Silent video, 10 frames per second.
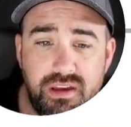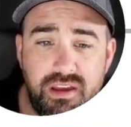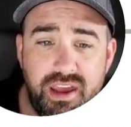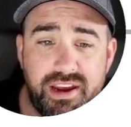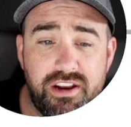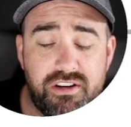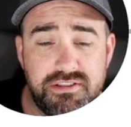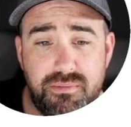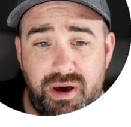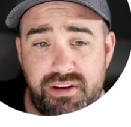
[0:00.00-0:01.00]
it can also
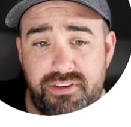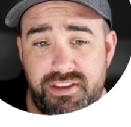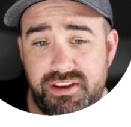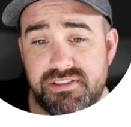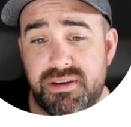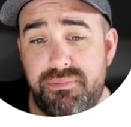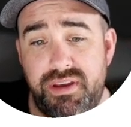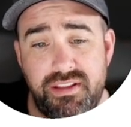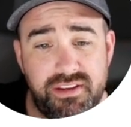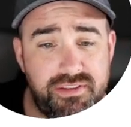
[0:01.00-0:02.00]
modify things like
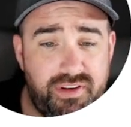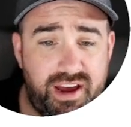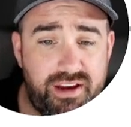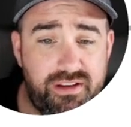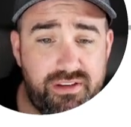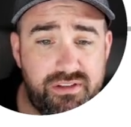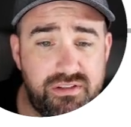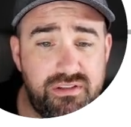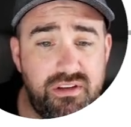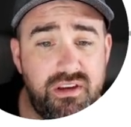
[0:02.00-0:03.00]
plist
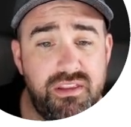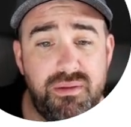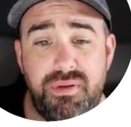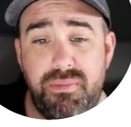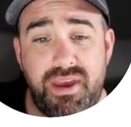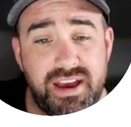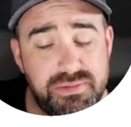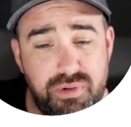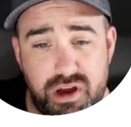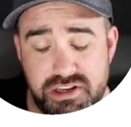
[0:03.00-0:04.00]
files, the PBX
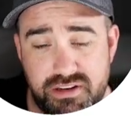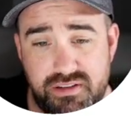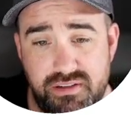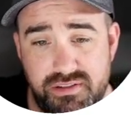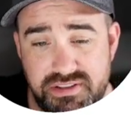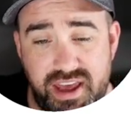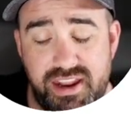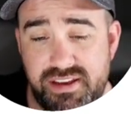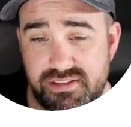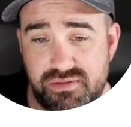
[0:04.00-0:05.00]
project
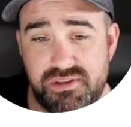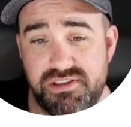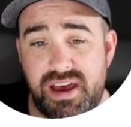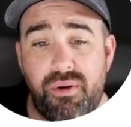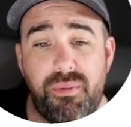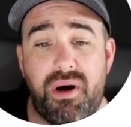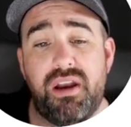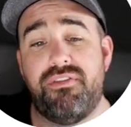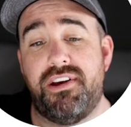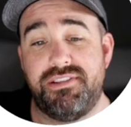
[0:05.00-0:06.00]
settings, which is how it
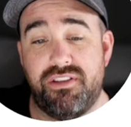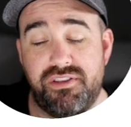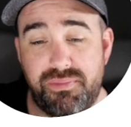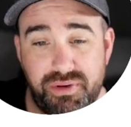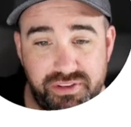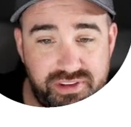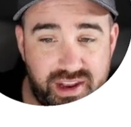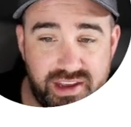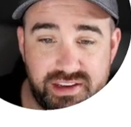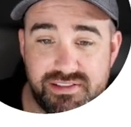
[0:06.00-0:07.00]
modifies all those build
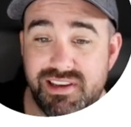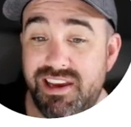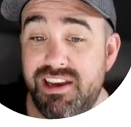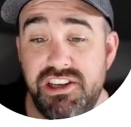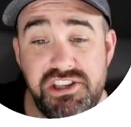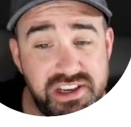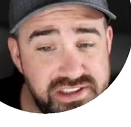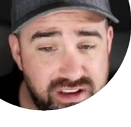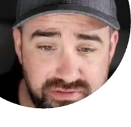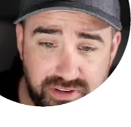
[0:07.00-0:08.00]
settings,
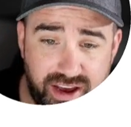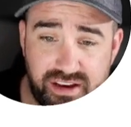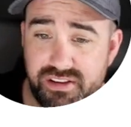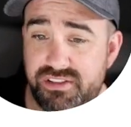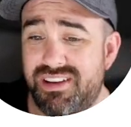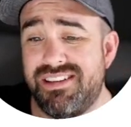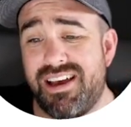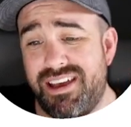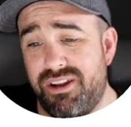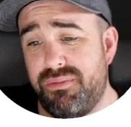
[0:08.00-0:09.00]
JSON files,
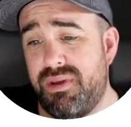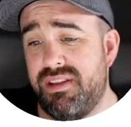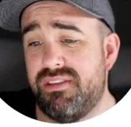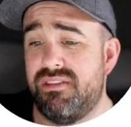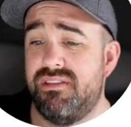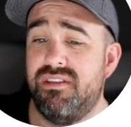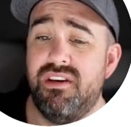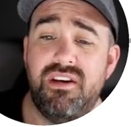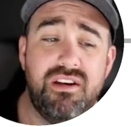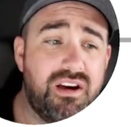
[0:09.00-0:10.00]
entitlements,
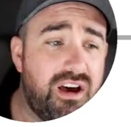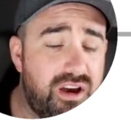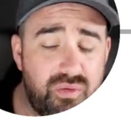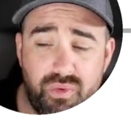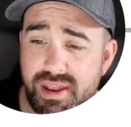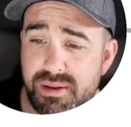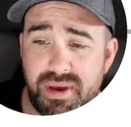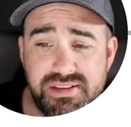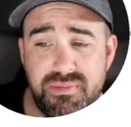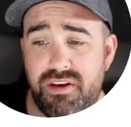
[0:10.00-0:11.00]
uh, random
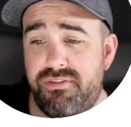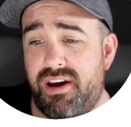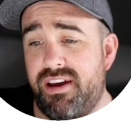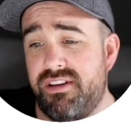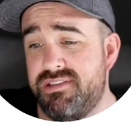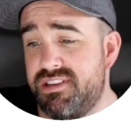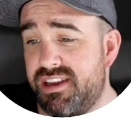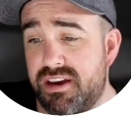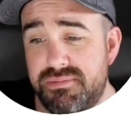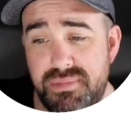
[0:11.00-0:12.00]
XML files. It can
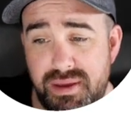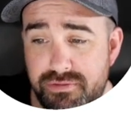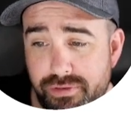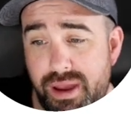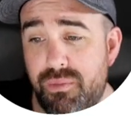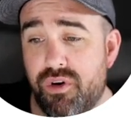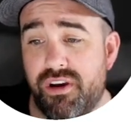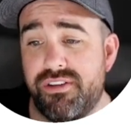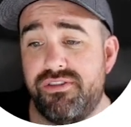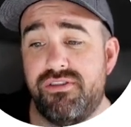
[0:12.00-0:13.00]
update
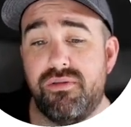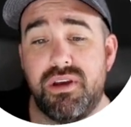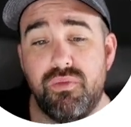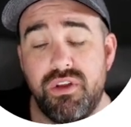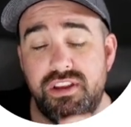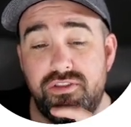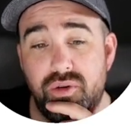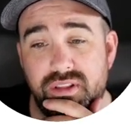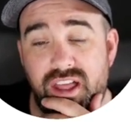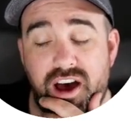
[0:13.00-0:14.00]
frameworks. So it can really do a
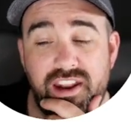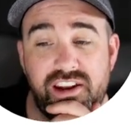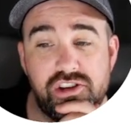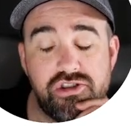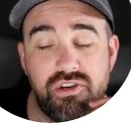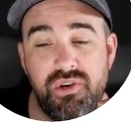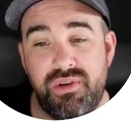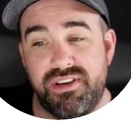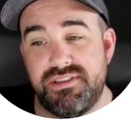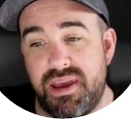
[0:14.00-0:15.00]
lot. And I'll show you an
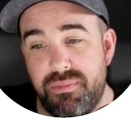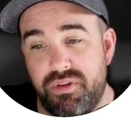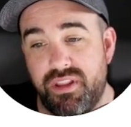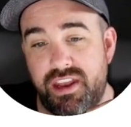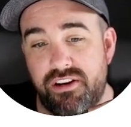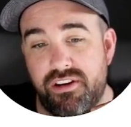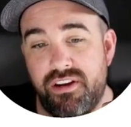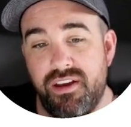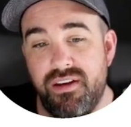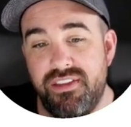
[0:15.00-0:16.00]
example later
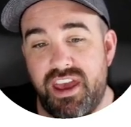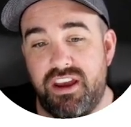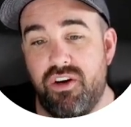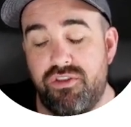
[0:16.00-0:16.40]
that goes